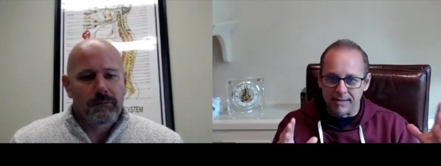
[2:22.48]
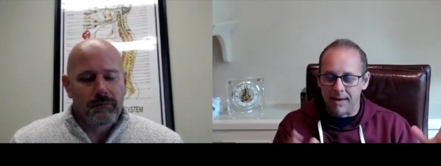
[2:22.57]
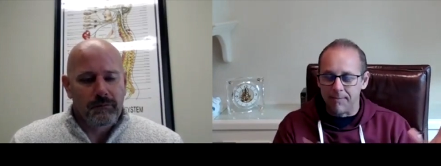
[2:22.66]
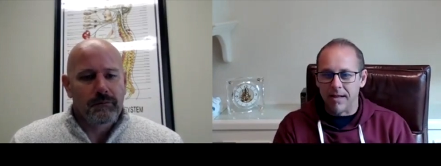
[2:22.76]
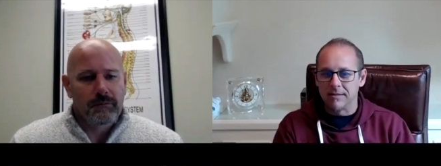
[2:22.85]
Speaker 1: that
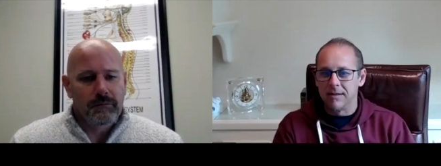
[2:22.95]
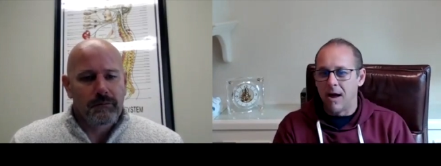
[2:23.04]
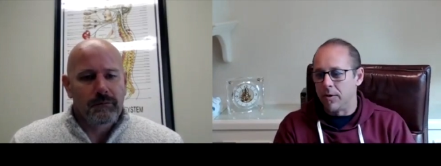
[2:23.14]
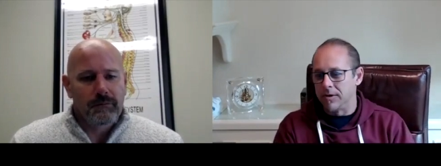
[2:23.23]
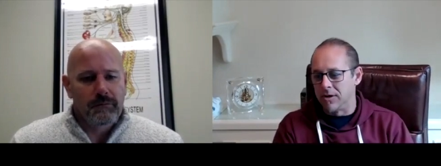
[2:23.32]
but that's not
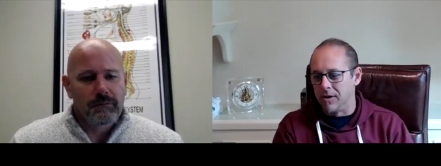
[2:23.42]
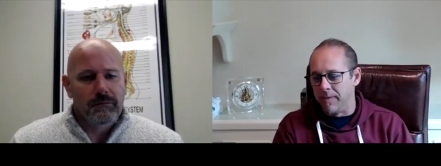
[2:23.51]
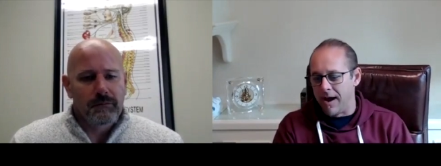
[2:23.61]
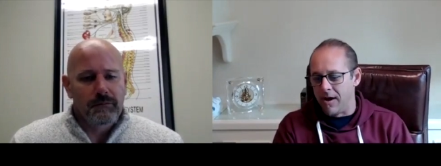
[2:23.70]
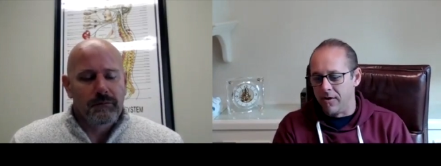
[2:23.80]
what it's all
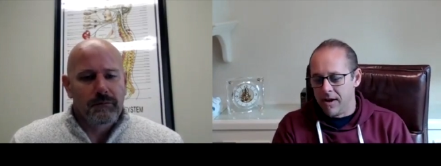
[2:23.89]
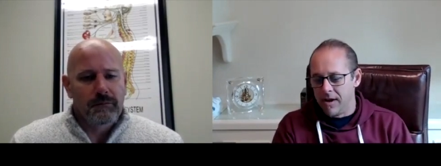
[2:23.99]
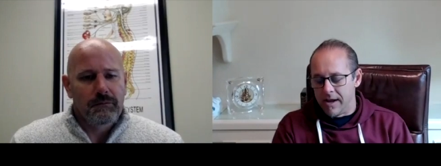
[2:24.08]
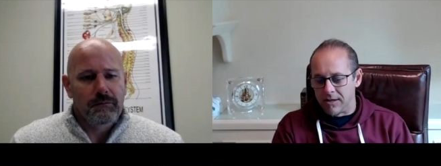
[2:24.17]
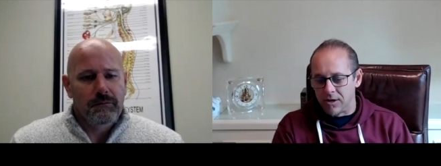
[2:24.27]
about
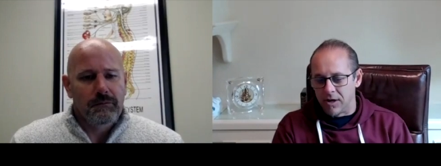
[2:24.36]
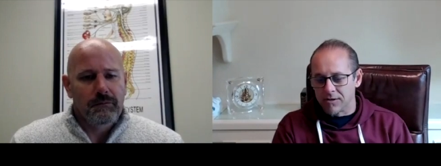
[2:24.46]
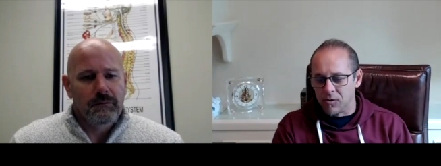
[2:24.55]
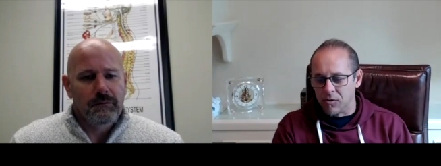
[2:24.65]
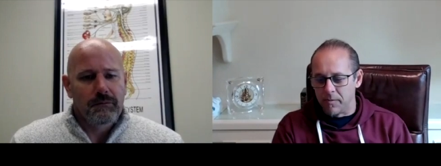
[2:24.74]
it's
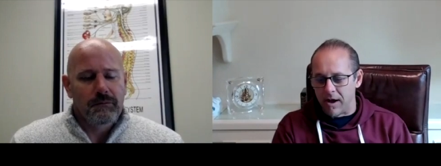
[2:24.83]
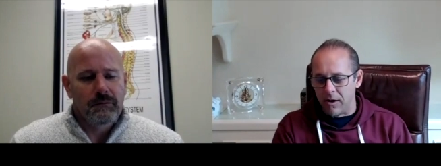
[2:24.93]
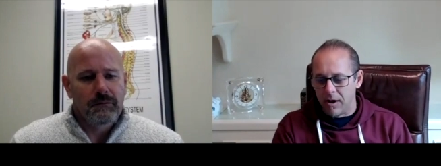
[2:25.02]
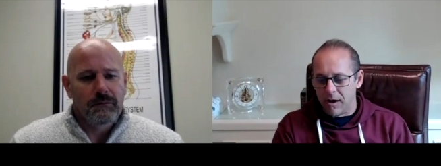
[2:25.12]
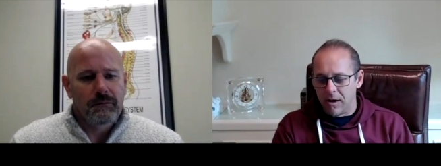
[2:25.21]
also about
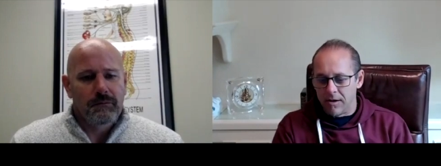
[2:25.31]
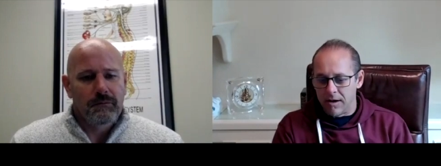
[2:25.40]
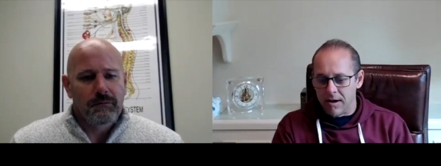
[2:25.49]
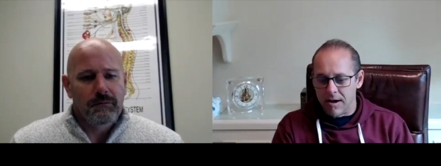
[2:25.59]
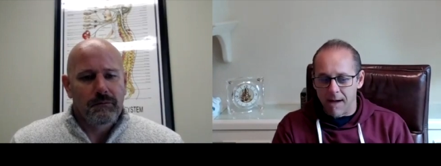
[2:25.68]

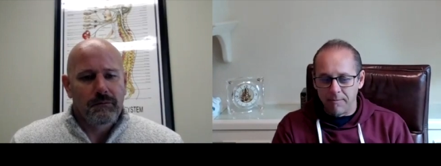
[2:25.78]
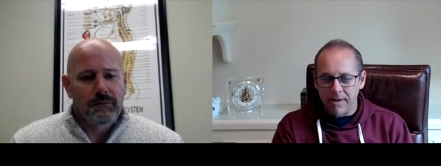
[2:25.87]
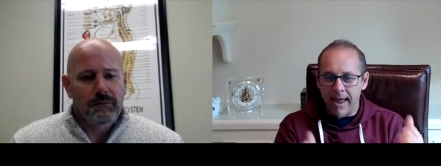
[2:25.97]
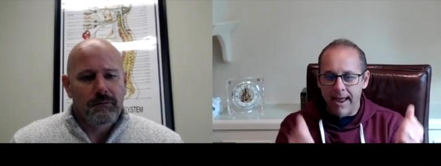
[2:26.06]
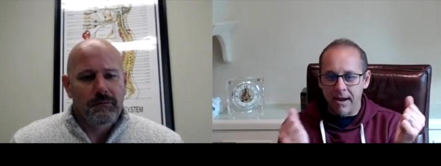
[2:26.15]
not being
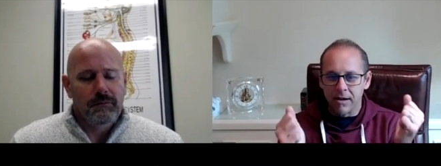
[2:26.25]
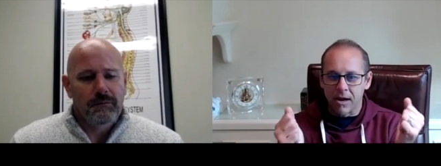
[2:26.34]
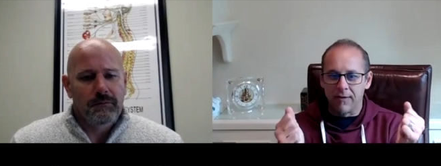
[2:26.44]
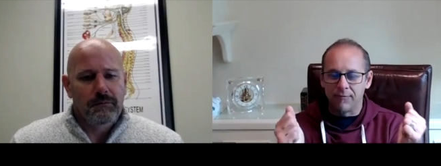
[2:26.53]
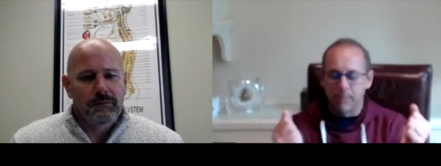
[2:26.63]

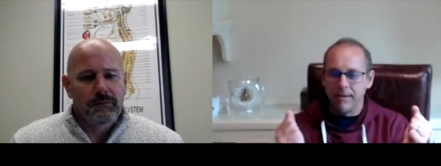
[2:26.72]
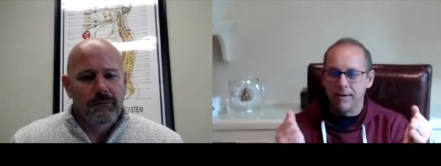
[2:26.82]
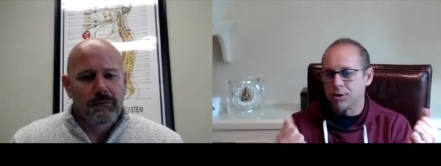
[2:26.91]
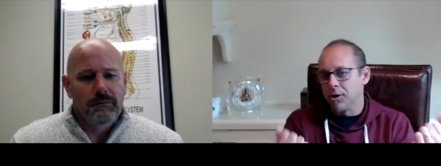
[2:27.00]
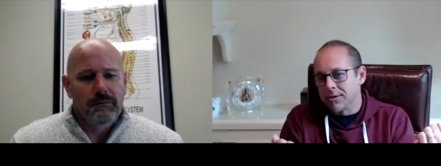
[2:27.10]
handcuffed by the
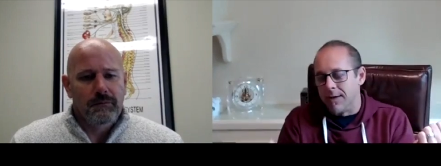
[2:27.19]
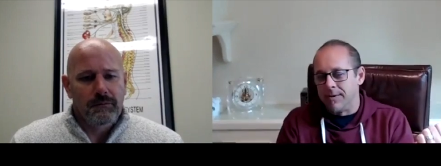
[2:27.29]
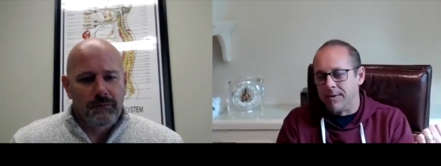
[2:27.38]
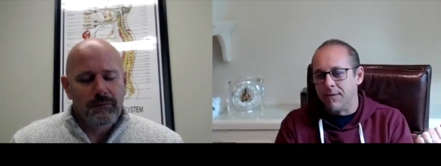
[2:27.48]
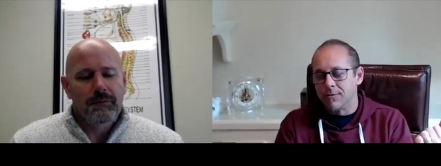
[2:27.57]
insurance
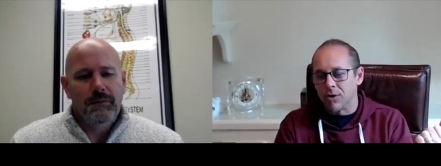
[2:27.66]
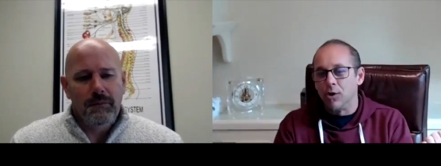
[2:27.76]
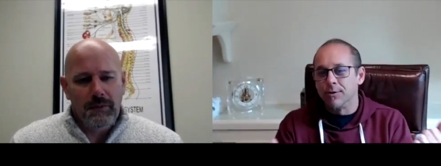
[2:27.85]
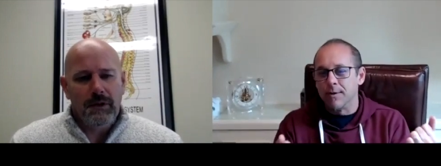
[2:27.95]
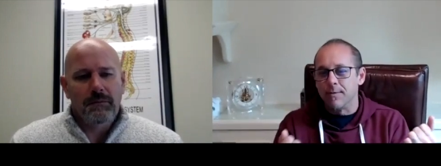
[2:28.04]
companies that was
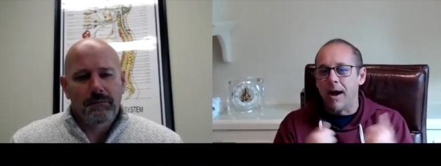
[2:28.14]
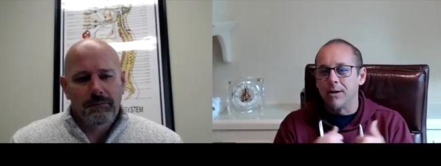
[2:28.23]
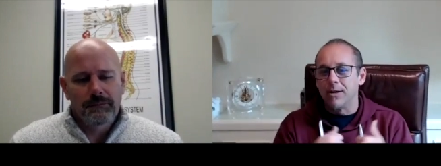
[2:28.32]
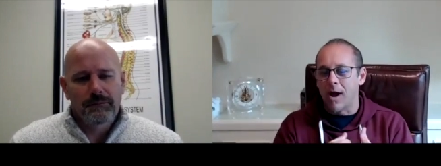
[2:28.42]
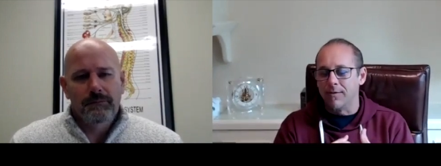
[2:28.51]
ultimately my
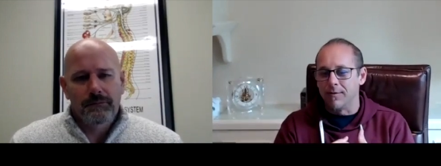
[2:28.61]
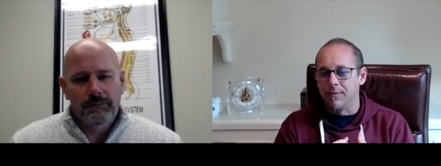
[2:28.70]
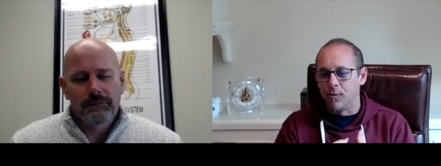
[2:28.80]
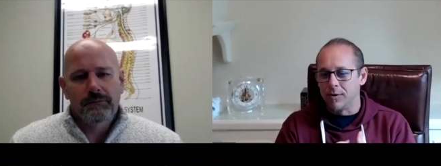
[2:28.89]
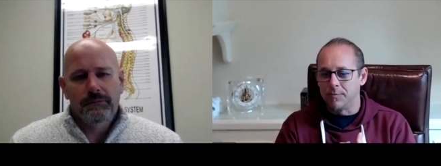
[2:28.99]
driving
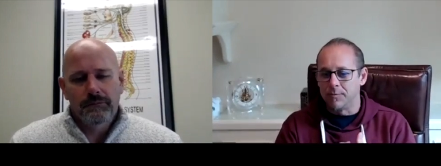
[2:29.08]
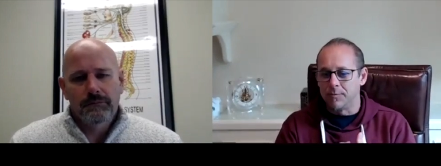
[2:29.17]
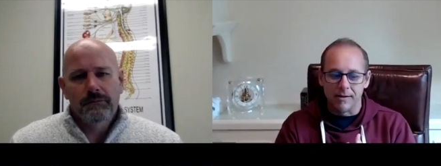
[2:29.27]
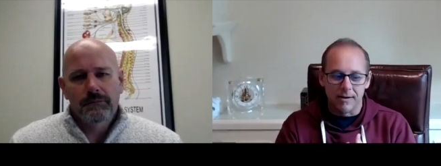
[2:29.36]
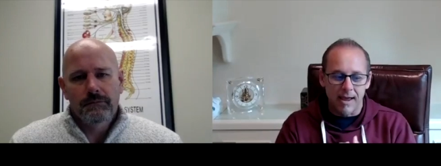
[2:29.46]
force back in
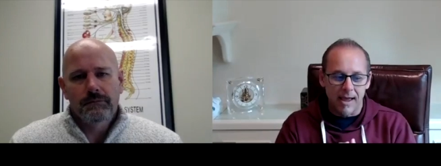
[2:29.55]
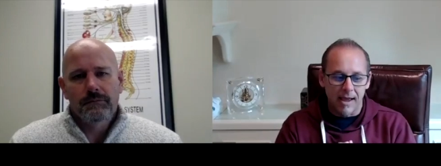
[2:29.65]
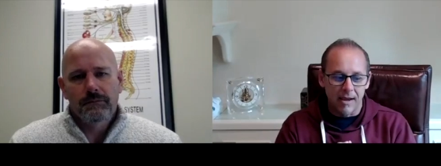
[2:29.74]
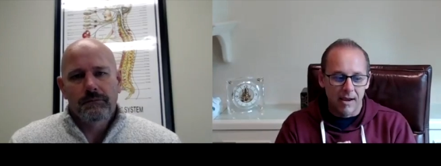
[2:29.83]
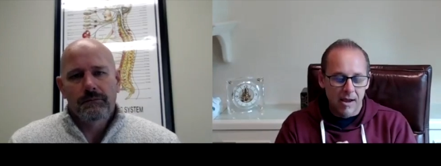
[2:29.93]
the
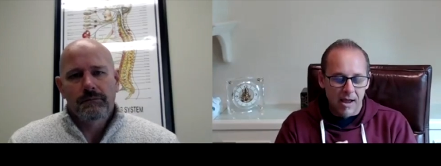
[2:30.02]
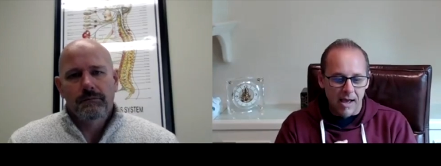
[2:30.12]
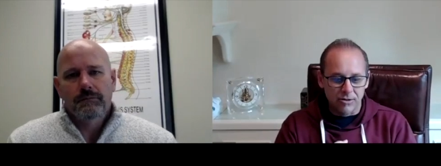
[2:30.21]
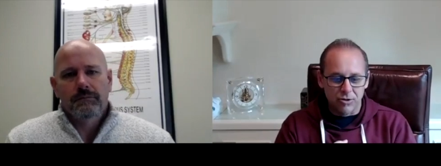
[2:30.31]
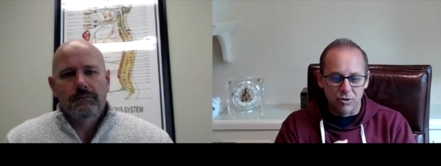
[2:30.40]
day
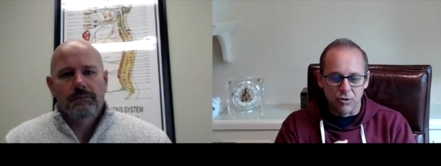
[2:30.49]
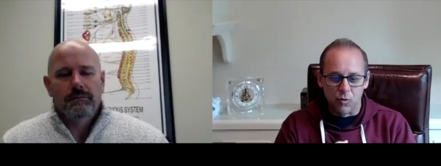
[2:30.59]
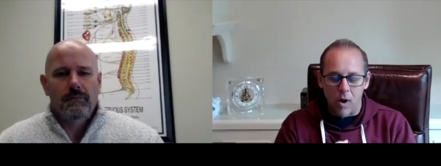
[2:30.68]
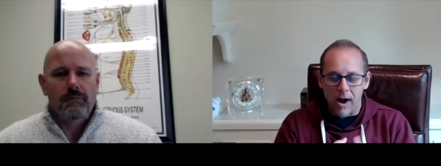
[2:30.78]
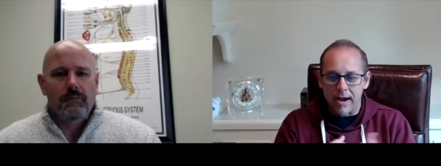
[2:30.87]
as to
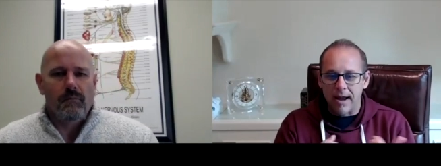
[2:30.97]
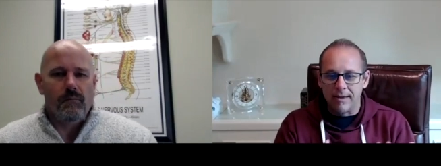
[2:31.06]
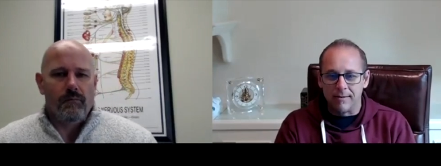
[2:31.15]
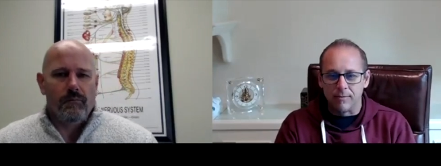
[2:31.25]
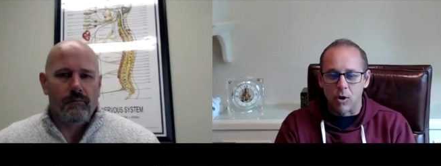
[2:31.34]
why i ended
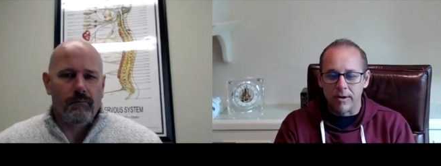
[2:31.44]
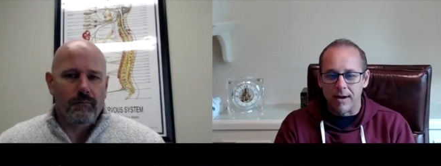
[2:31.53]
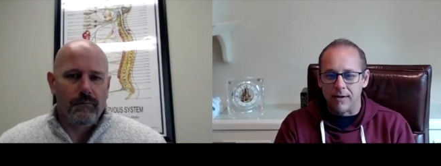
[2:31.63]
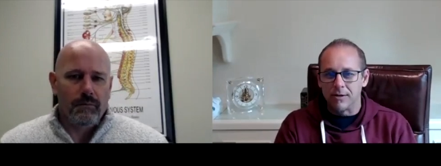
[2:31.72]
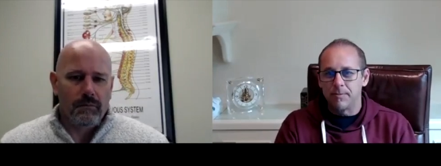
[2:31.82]
up going down
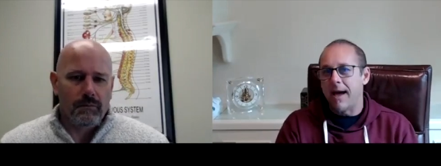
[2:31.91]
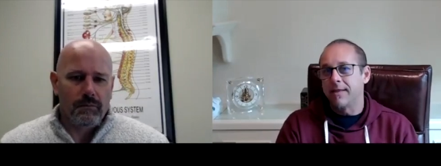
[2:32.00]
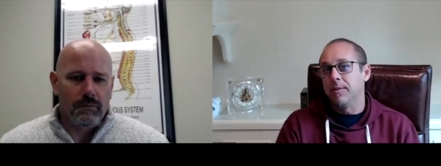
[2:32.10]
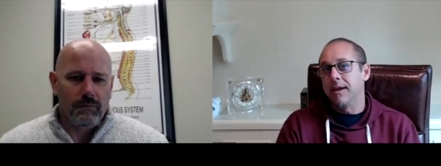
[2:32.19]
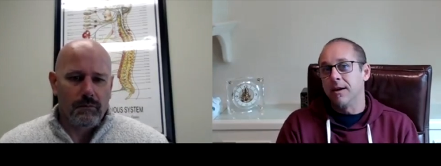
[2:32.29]
this path to
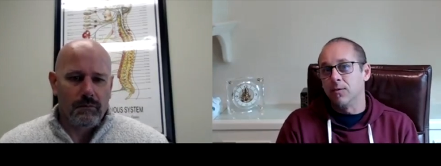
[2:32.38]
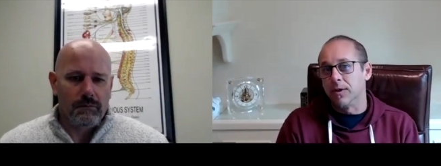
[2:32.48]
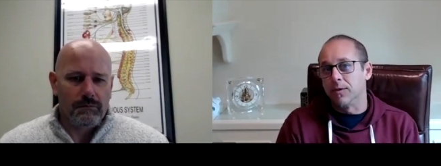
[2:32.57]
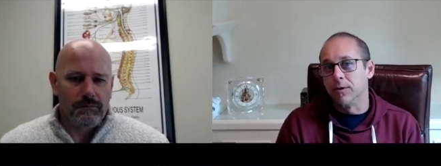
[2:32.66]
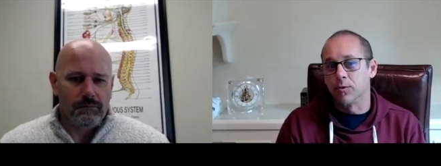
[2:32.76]
begin with
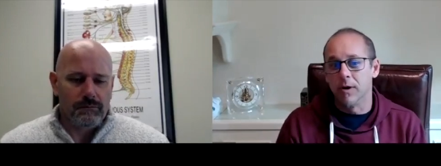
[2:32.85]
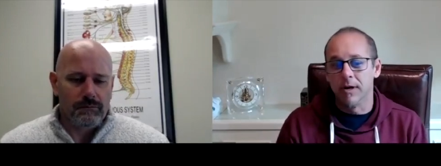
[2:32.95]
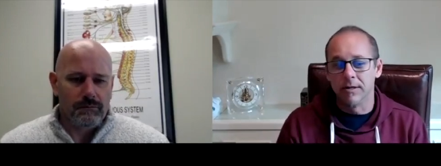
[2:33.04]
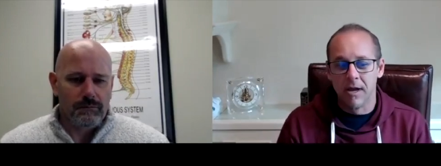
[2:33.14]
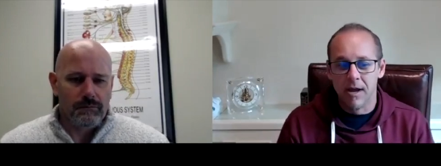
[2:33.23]
which
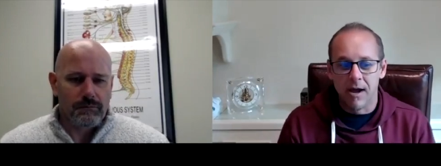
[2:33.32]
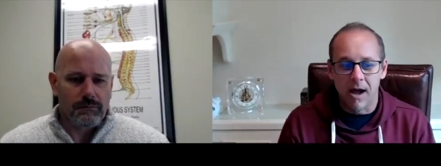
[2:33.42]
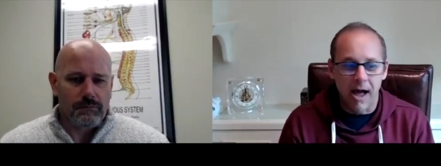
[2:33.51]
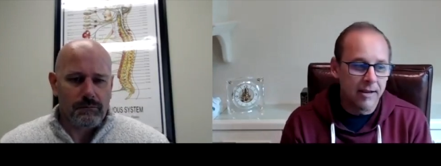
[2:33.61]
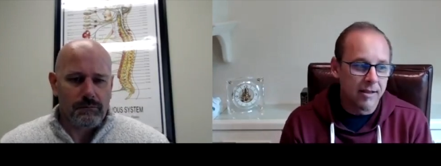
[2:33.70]
was
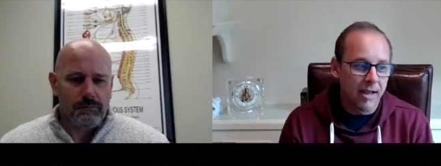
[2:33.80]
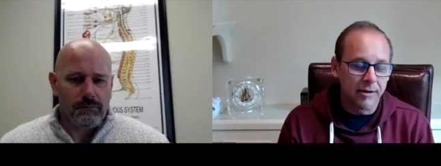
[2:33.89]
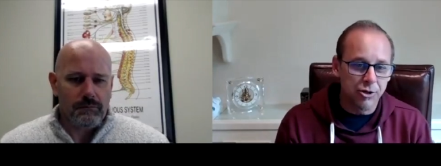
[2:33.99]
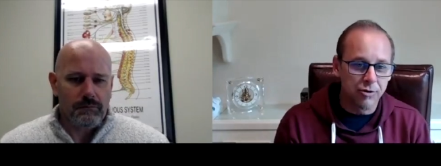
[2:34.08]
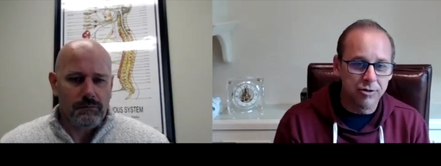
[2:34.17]
I didn't like
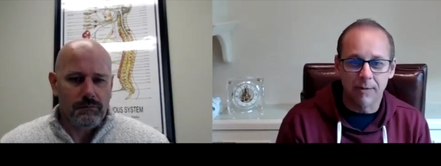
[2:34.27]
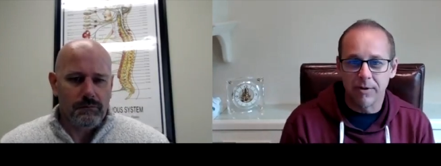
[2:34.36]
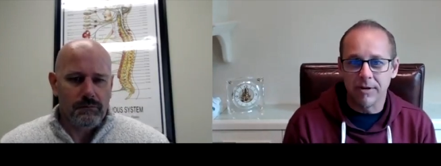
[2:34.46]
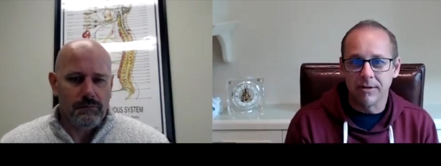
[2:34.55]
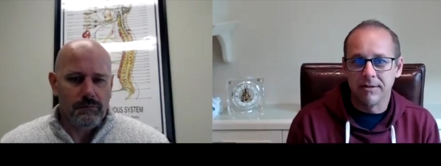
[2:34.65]
insurance companies